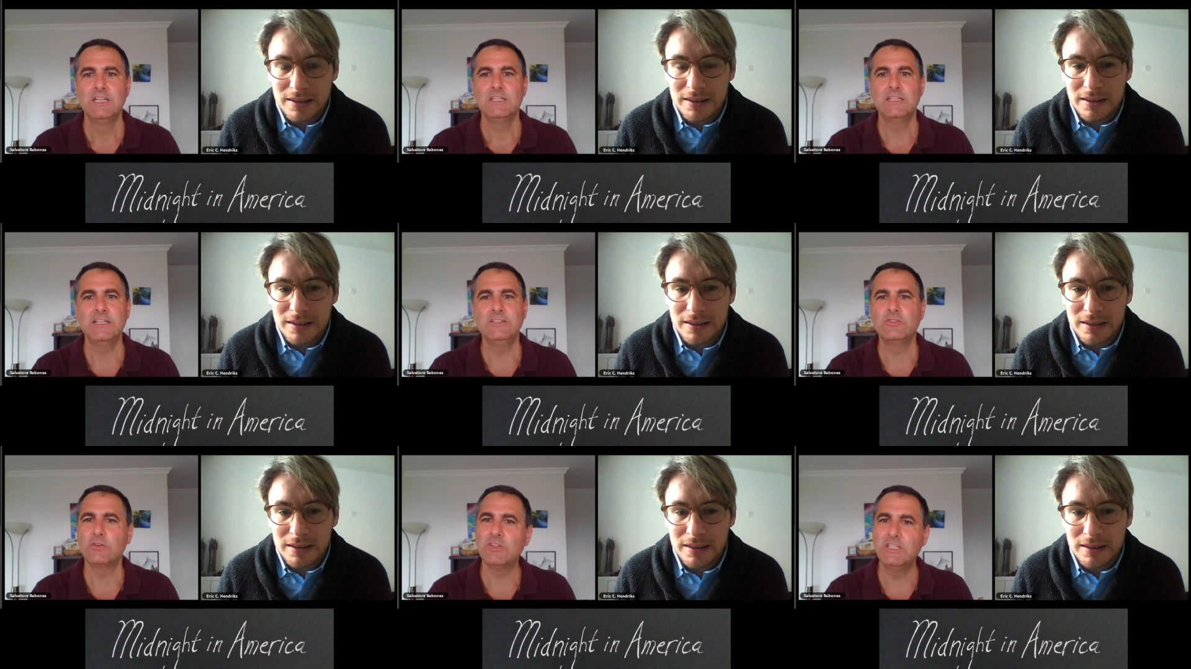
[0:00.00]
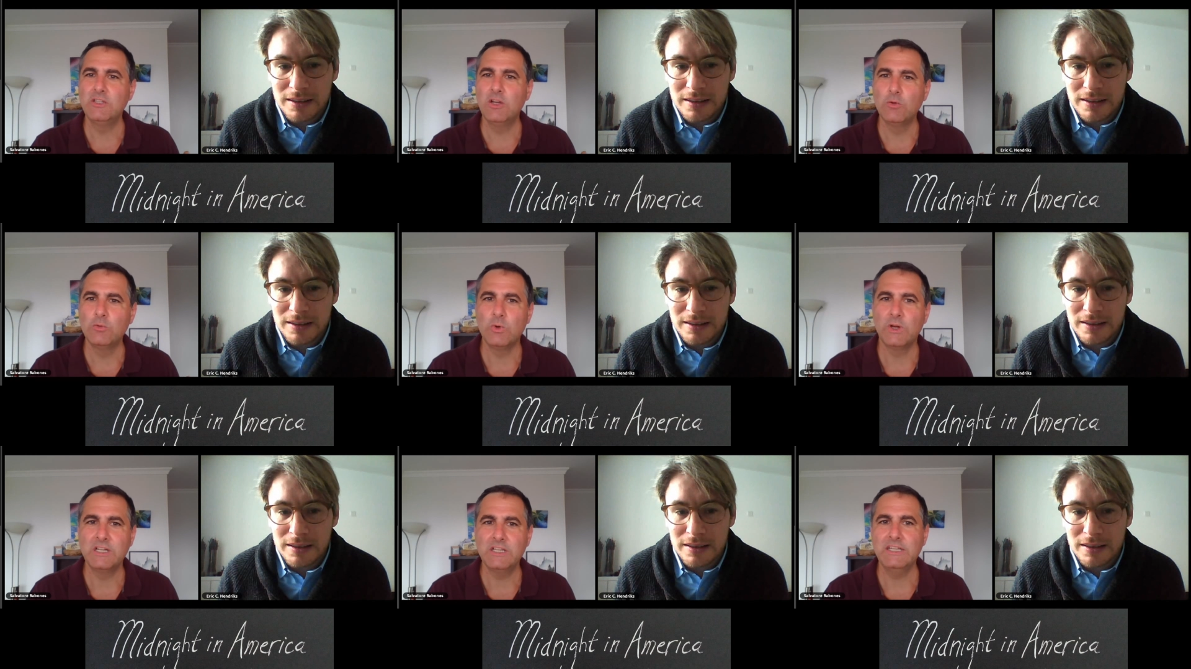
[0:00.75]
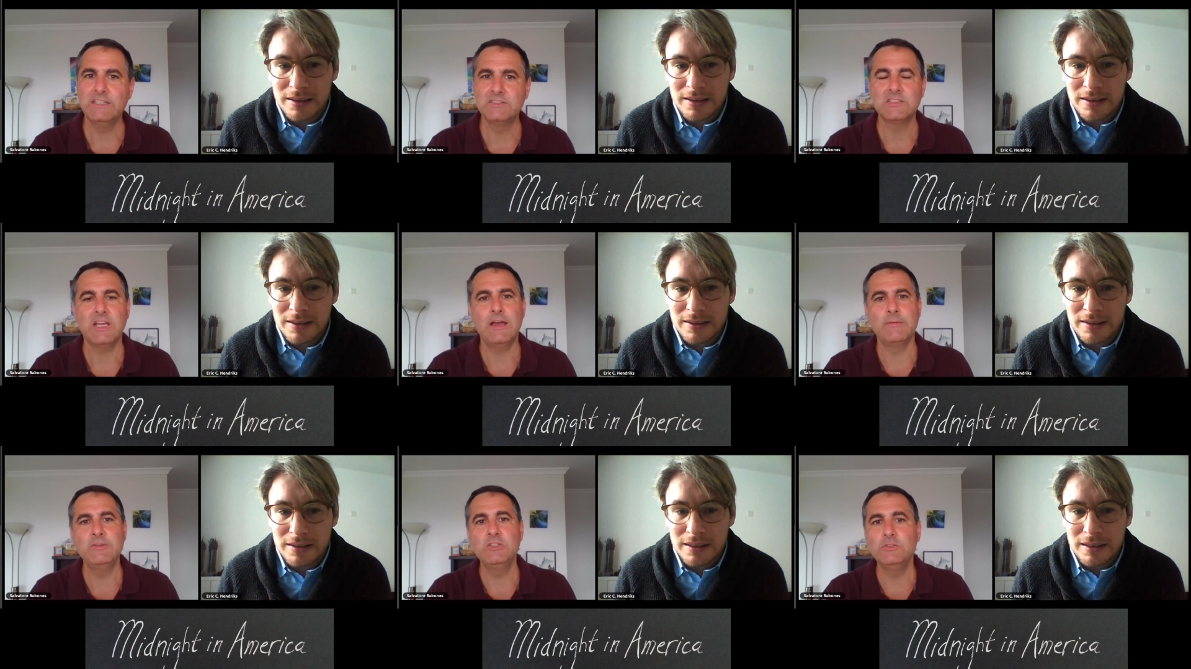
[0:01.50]
Speaker 1: and don't really know what it is.
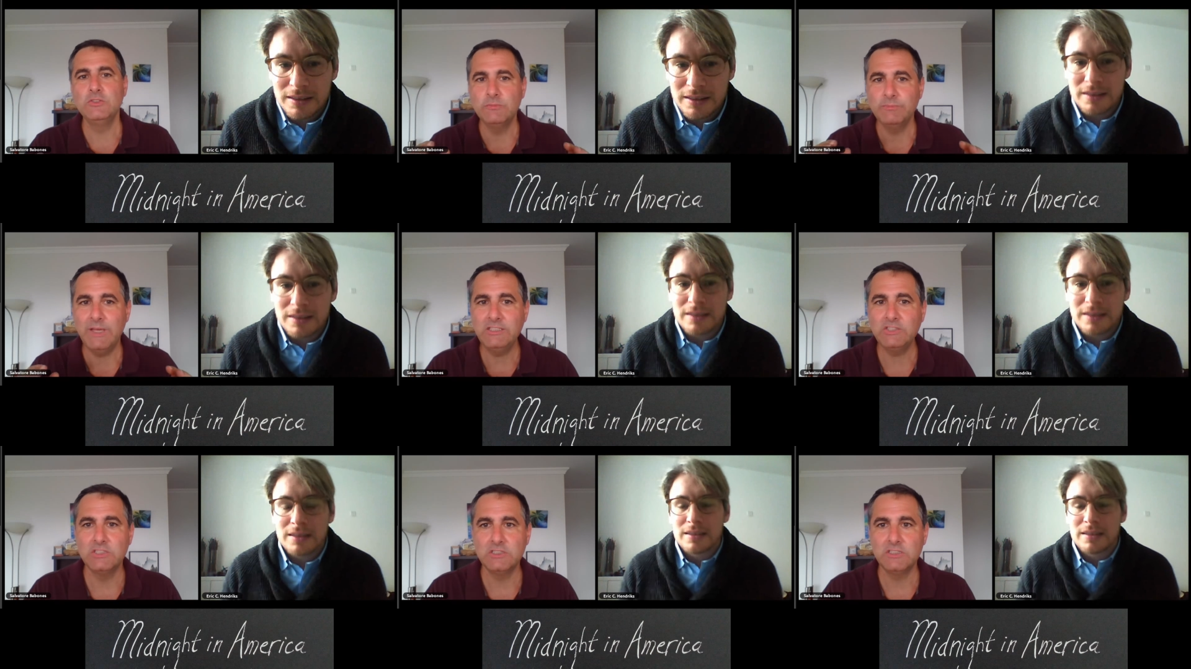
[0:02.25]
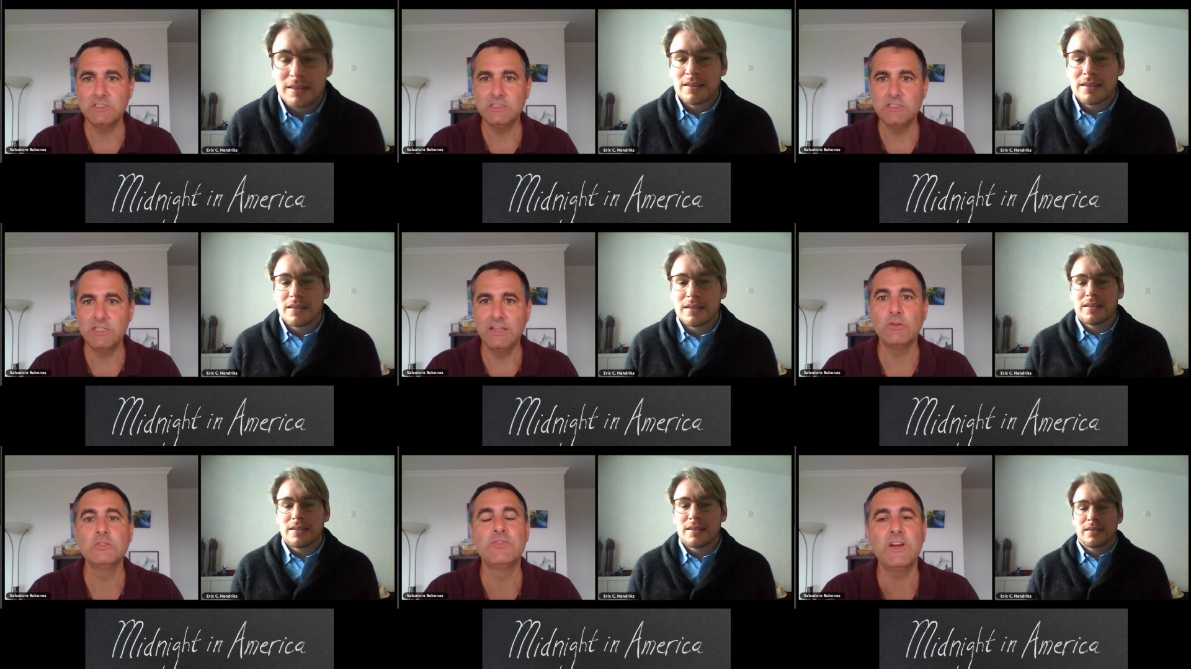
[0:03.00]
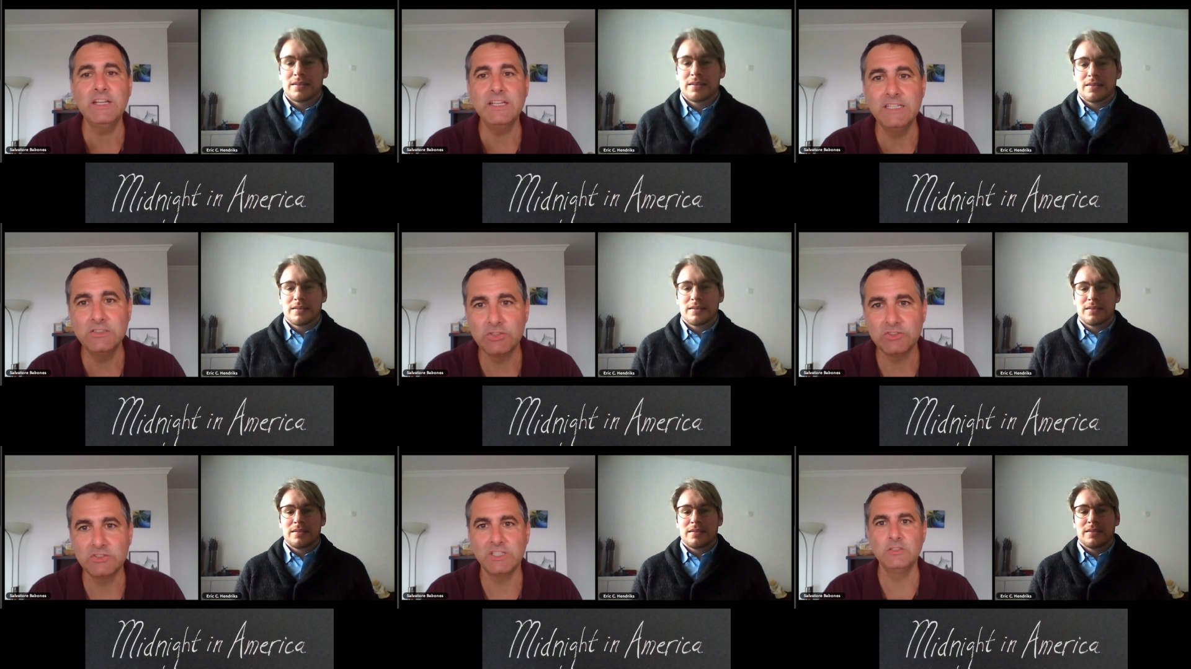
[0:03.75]
I, I mean, you, you mentioned, I thought it was very
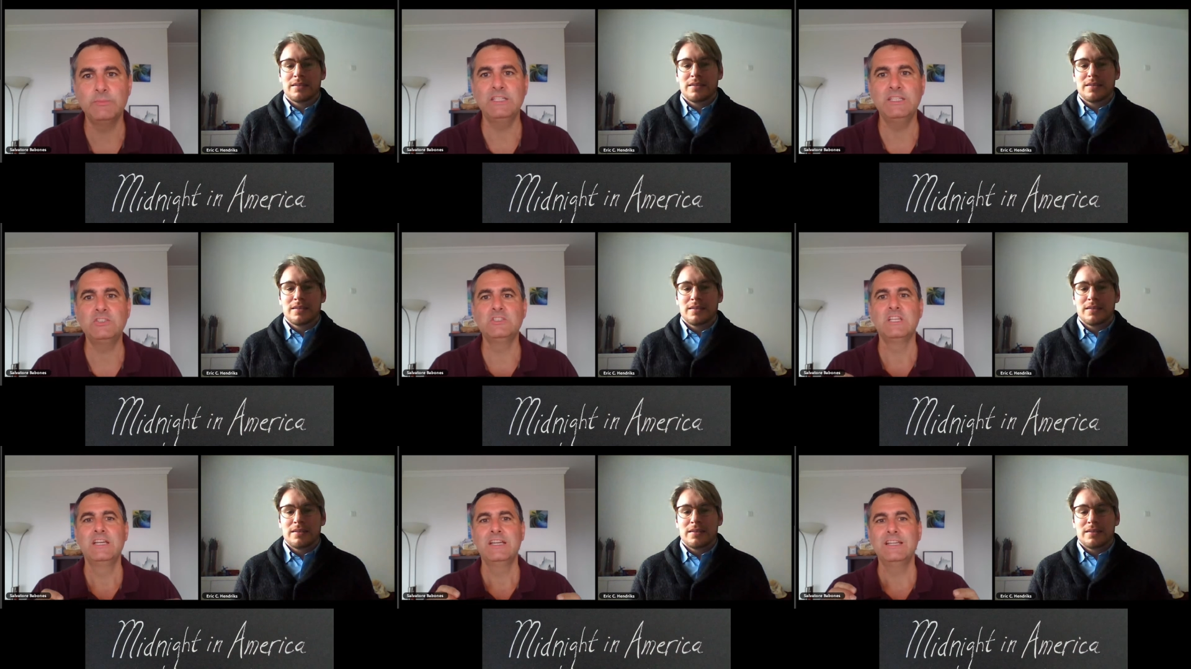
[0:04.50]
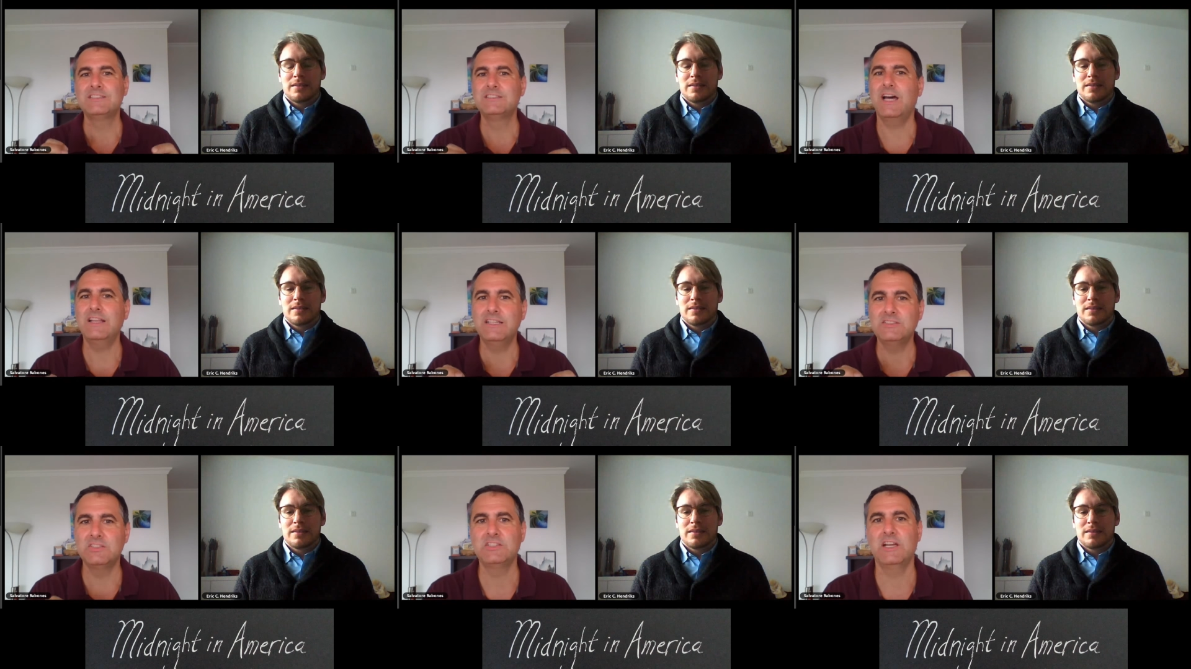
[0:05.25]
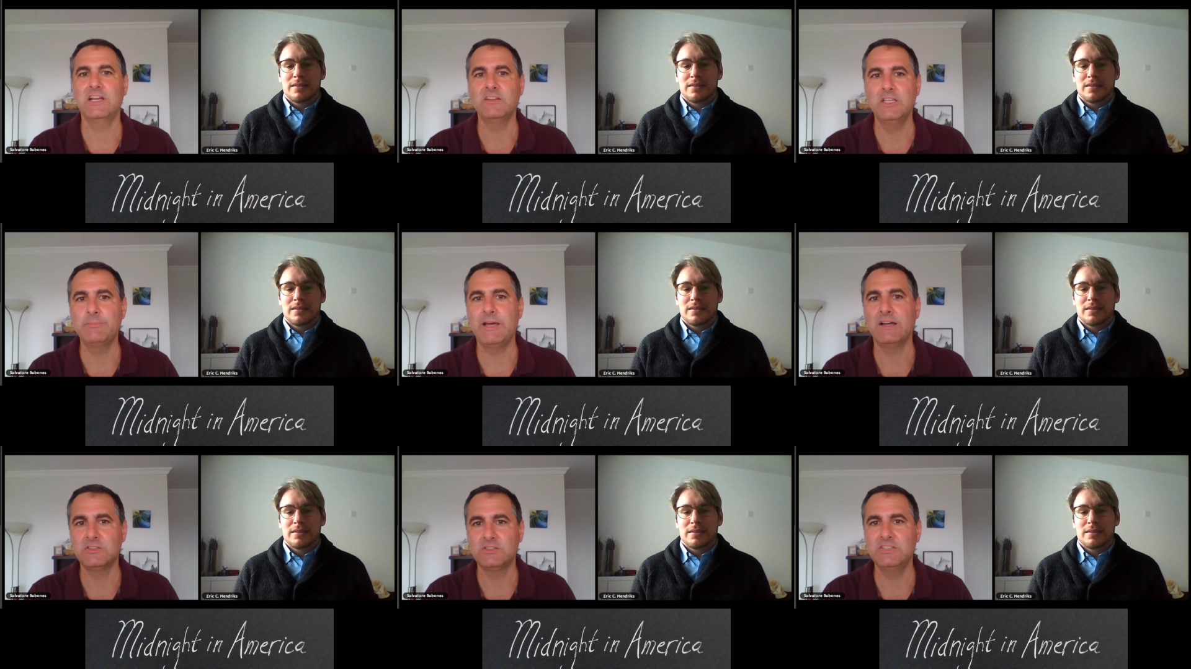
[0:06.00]
interesting. You mentioned it's not necessarily
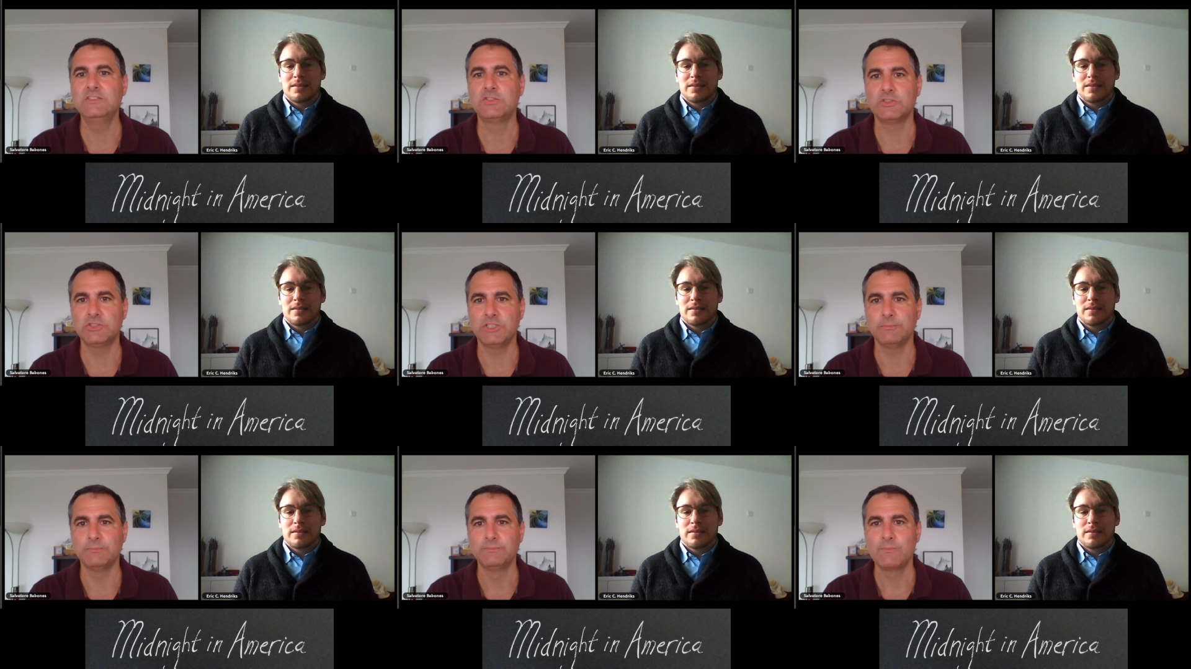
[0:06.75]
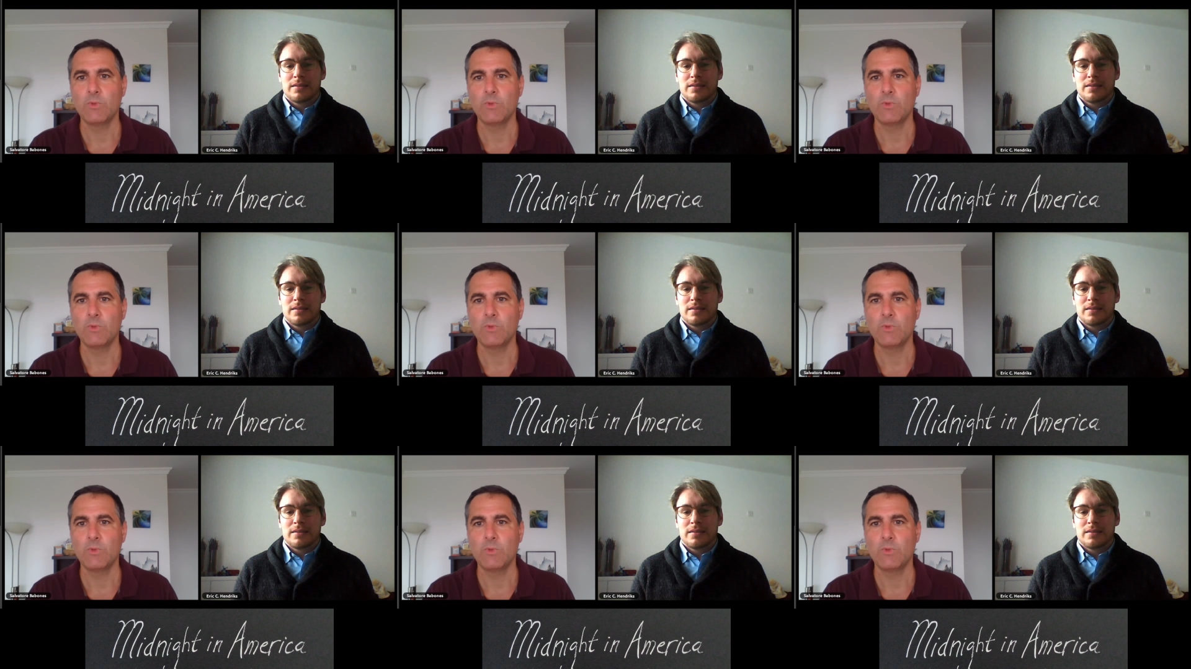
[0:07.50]
about censorship.